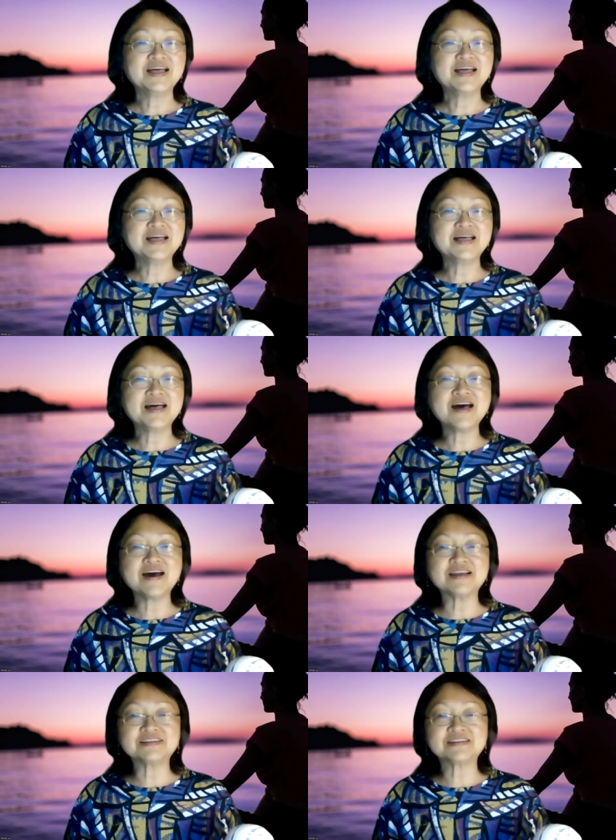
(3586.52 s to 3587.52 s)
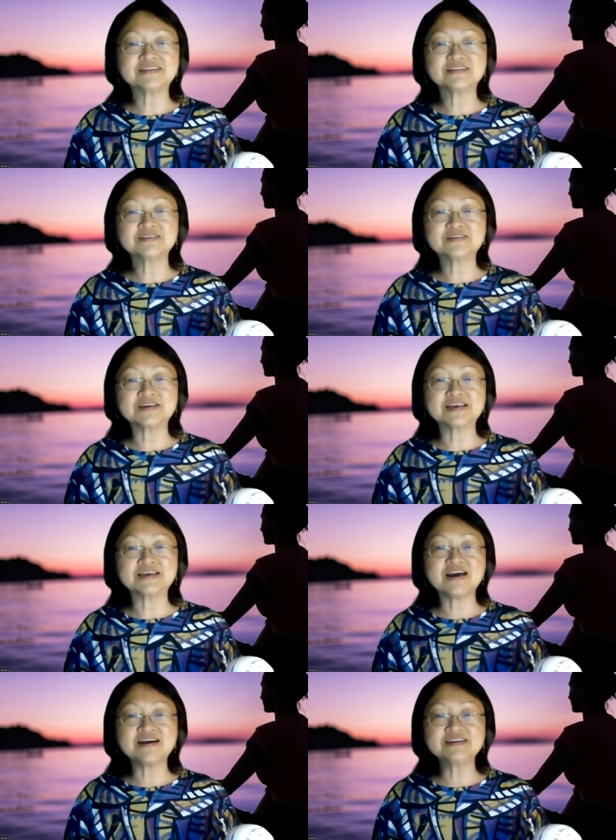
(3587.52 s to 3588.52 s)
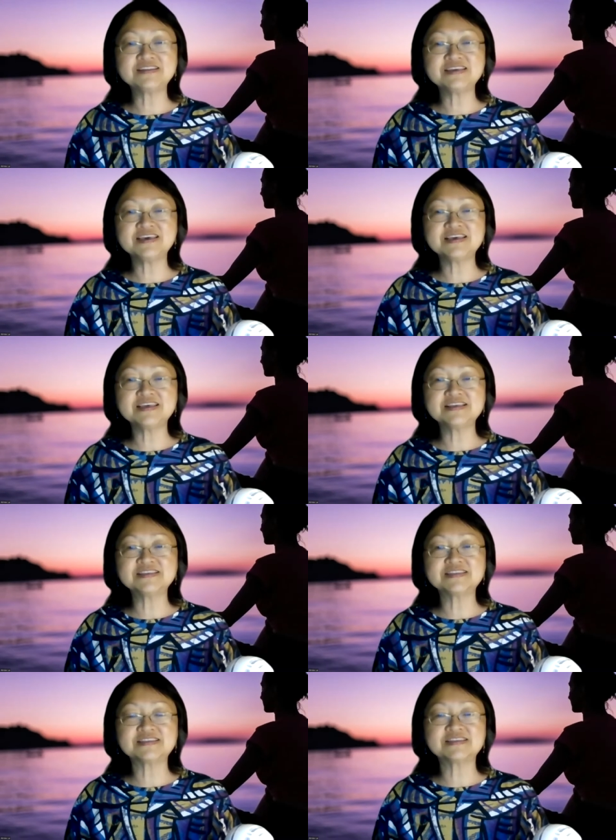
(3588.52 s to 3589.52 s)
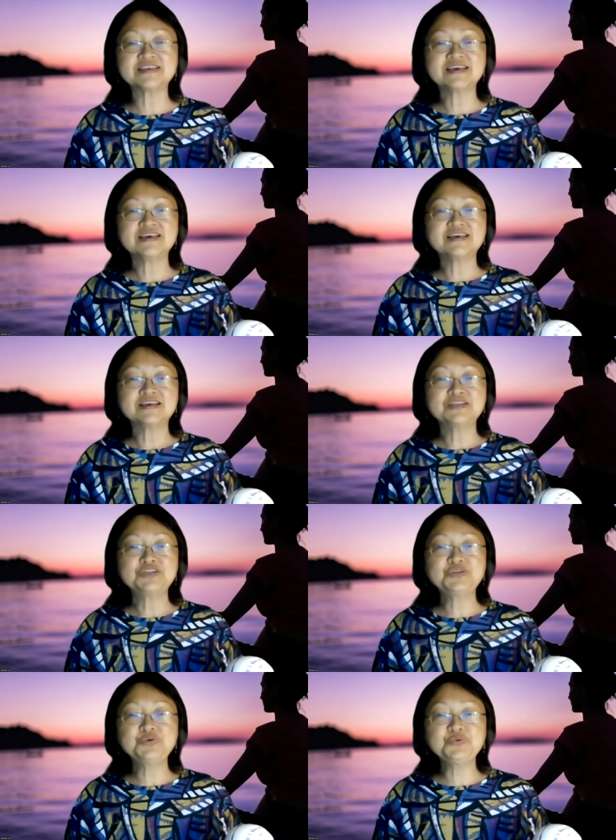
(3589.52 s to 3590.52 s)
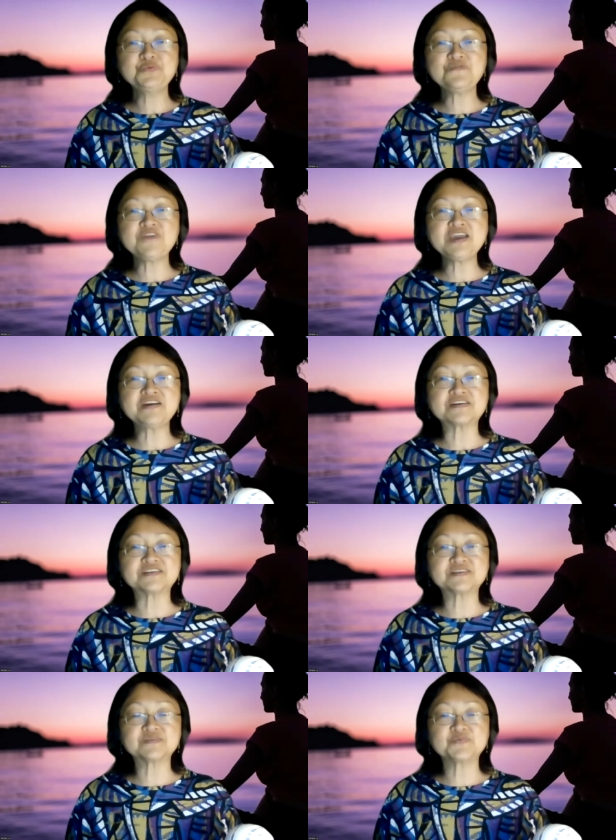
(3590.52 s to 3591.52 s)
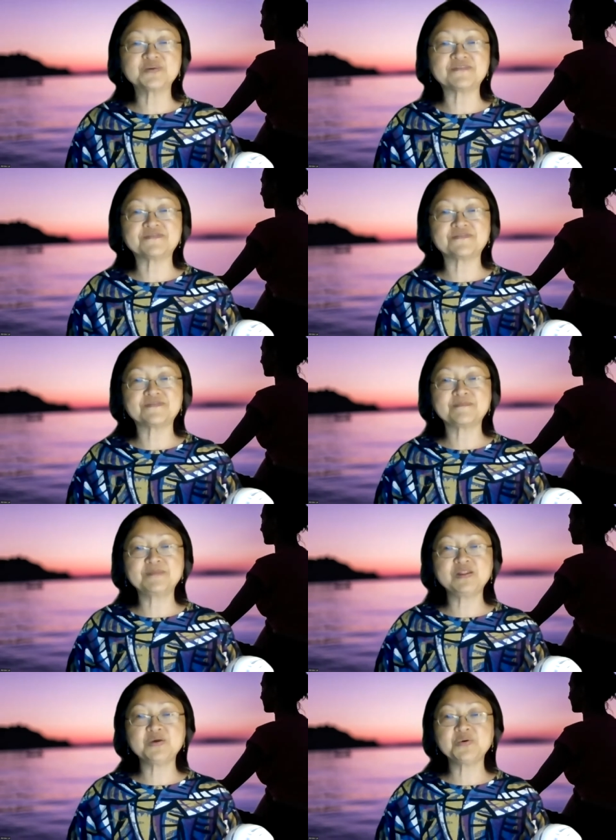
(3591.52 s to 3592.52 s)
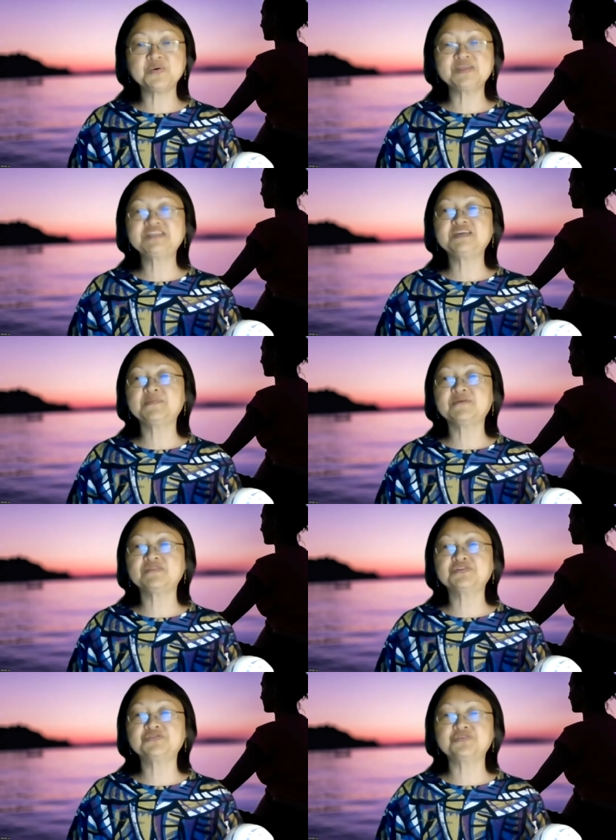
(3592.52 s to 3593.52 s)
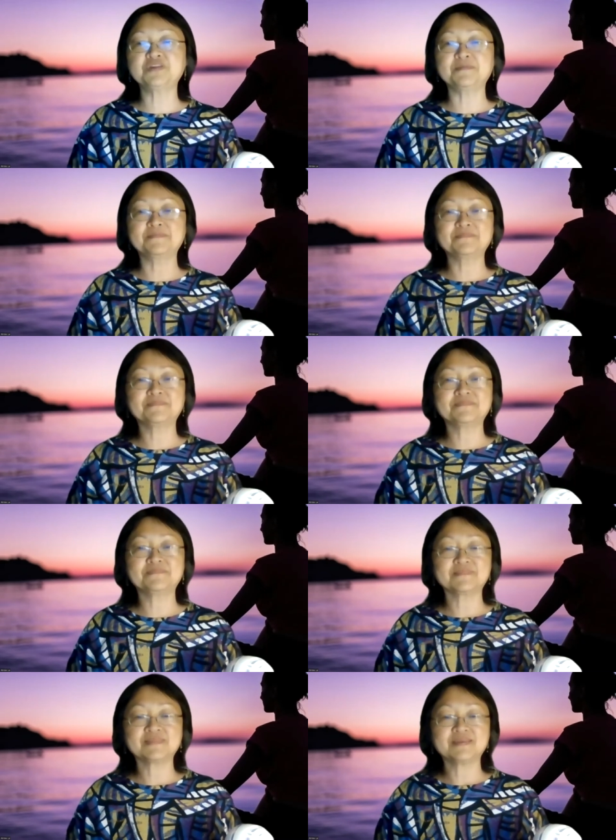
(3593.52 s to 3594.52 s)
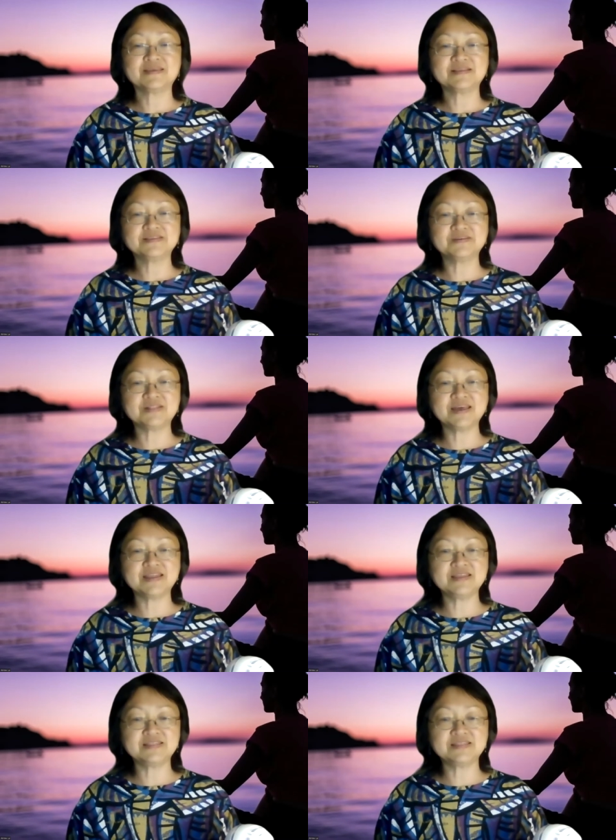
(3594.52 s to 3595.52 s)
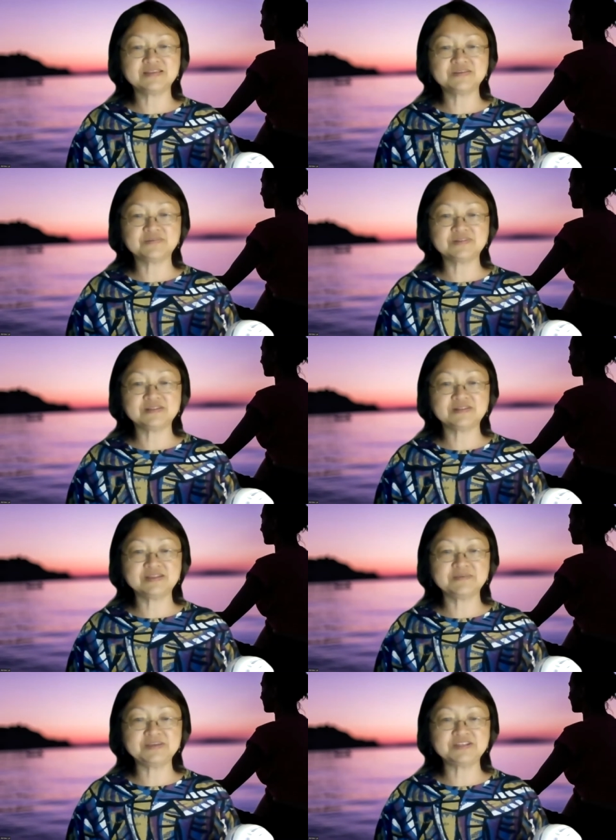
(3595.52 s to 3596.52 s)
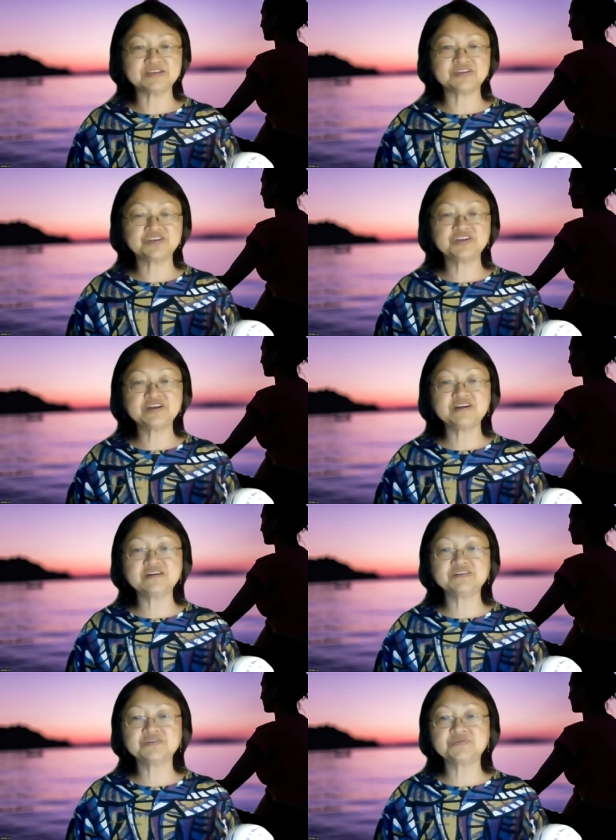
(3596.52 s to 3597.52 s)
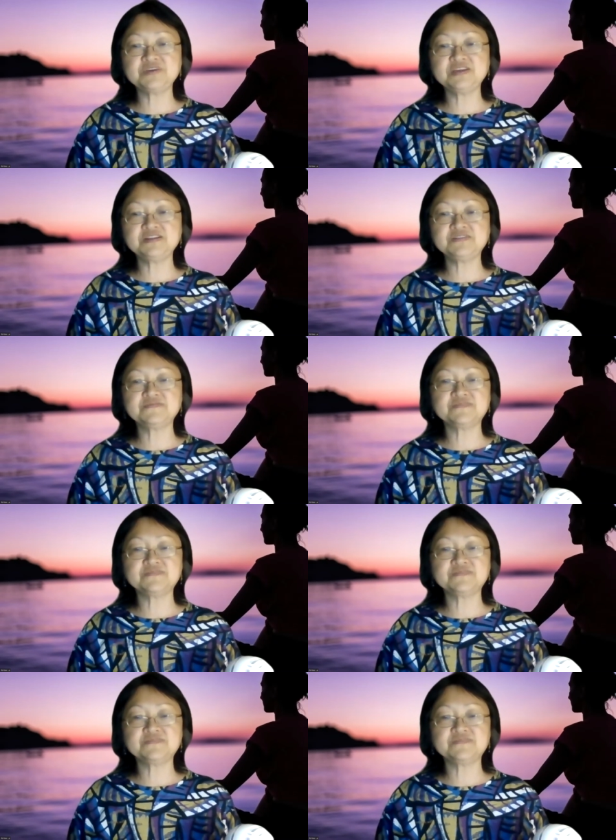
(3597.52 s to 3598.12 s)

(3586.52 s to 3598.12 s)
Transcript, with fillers: Heart. Okay, heart is 2 fingers width below the tip of the sternum. So let me just share screen to